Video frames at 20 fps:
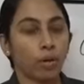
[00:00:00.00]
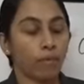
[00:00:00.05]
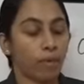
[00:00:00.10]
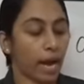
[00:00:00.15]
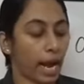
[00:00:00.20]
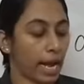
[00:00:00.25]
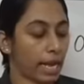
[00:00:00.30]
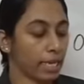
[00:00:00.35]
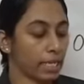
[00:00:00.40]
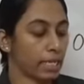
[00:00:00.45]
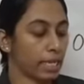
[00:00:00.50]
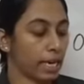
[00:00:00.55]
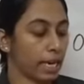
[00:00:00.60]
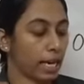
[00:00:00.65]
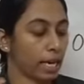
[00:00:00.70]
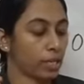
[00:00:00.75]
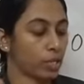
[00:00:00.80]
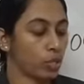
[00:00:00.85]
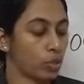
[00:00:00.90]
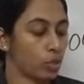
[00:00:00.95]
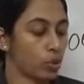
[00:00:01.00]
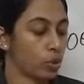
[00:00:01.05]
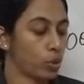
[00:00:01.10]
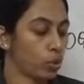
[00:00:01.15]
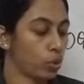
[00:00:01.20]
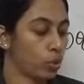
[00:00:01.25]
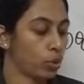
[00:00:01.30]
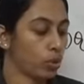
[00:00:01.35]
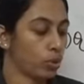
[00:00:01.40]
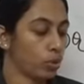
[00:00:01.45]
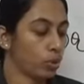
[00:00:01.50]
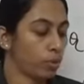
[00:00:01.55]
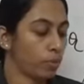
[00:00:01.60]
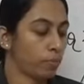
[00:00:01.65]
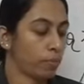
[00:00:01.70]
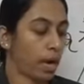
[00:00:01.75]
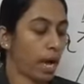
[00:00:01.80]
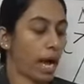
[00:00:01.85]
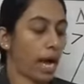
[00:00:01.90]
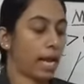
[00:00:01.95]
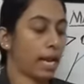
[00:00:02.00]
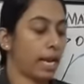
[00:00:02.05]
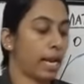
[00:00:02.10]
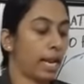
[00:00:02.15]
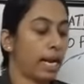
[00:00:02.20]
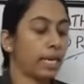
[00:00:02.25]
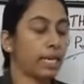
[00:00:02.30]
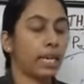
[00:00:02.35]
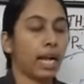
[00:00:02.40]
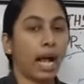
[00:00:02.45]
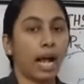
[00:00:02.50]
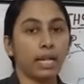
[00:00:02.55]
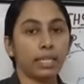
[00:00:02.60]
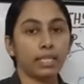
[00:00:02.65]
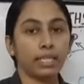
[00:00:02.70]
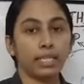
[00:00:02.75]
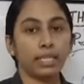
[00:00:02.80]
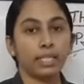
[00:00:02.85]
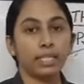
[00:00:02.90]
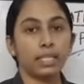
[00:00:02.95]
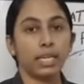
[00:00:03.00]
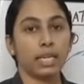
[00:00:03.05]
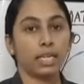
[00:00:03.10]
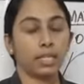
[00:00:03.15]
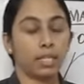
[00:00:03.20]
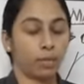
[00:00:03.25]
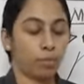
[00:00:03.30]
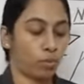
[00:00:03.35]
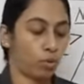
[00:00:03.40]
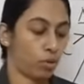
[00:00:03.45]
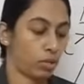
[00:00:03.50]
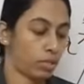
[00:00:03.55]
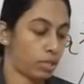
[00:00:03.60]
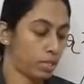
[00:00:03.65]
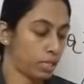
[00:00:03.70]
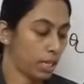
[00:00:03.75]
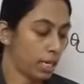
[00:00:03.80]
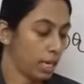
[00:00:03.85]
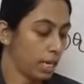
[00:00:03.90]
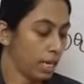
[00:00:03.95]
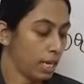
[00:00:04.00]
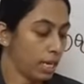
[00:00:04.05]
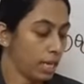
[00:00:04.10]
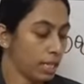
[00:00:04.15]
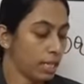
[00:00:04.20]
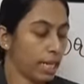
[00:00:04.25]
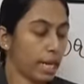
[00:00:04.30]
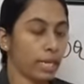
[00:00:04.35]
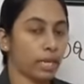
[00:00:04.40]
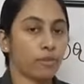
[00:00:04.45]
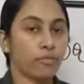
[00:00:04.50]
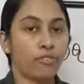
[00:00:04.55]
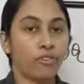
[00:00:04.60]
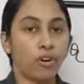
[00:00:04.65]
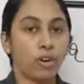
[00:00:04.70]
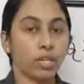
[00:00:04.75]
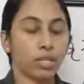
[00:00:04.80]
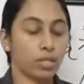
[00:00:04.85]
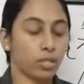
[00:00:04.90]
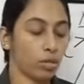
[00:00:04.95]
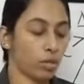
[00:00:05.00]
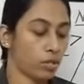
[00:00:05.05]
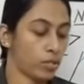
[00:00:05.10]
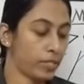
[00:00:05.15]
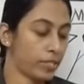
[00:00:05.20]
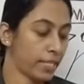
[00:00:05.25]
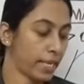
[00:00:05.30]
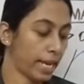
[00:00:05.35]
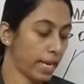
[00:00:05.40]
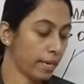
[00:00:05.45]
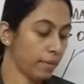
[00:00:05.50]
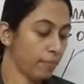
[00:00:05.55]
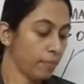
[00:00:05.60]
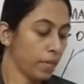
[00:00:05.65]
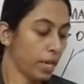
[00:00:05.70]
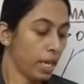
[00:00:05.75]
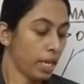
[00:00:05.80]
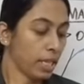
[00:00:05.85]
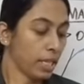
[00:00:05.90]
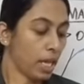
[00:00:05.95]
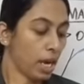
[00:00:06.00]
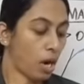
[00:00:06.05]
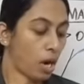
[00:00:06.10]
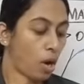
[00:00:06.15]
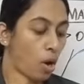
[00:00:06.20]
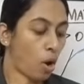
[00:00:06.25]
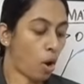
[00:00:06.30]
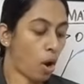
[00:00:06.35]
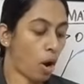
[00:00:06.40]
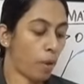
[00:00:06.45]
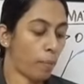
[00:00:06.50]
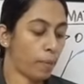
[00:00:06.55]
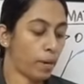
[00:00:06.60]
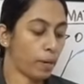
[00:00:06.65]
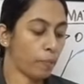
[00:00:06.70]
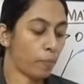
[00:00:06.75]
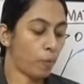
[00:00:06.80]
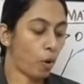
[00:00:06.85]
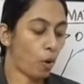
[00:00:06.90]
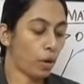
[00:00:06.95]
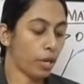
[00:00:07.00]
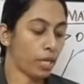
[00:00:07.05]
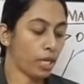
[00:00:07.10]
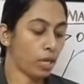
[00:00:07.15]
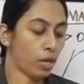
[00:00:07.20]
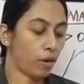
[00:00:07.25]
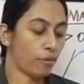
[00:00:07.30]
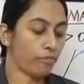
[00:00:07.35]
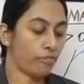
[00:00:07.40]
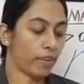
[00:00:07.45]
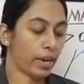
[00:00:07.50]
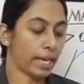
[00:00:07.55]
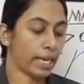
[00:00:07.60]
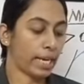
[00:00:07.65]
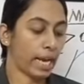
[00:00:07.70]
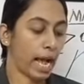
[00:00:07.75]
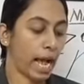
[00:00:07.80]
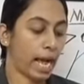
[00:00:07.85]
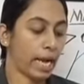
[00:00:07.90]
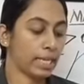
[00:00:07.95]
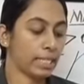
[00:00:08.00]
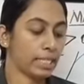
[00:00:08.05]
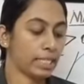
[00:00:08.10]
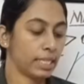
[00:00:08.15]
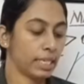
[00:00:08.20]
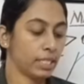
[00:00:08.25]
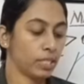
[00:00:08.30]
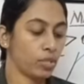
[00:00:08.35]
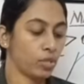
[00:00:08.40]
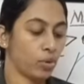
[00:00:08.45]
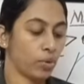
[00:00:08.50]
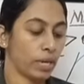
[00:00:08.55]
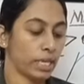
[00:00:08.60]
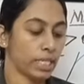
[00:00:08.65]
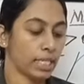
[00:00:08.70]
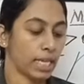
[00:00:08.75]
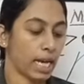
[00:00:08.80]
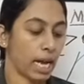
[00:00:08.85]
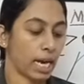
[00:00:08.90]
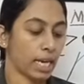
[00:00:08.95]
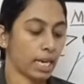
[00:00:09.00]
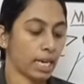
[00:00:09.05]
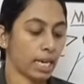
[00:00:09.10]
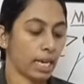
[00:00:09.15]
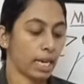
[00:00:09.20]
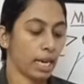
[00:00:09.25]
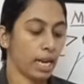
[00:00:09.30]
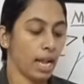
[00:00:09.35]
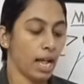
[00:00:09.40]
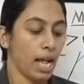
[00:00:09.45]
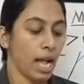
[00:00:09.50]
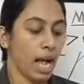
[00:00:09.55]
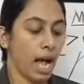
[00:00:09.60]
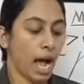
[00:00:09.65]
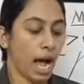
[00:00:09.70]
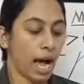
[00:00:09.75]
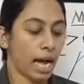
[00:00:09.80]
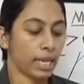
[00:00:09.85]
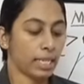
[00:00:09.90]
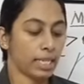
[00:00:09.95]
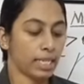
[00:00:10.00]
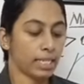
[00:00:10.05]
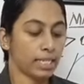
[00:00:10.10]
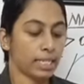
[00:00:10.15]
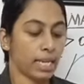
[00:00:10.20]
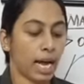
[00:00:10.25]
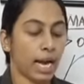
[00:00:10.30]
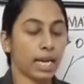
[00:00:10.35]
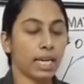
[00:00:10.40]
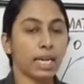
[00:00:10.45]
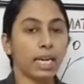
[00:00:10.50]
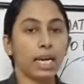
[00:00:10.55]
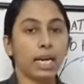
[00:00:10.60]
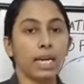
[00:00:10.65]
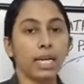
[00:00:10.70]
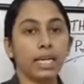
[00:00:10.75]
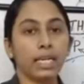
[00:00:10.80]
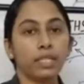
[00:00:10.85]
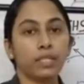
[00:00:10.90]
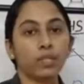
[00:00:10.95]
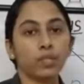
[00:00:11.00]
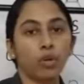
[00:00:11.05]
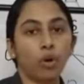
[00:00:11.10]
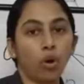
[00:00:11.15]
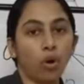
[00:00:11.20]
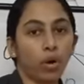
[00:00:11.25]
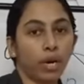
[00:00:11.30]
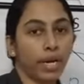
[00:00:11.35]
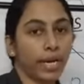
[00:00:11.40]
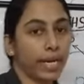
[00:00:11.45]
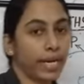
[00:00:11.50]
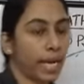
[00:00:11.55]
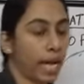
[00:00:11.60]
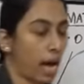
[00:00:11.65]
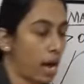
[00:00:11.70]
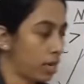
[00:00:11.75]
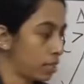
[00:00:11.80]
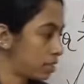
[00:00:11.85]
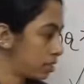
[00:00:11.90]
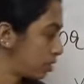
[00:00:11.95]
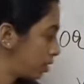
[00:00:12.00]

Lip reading: write there two parallel tangents at the most. Then fourth question. The common point of a tangent to a circle and a circle is called dash.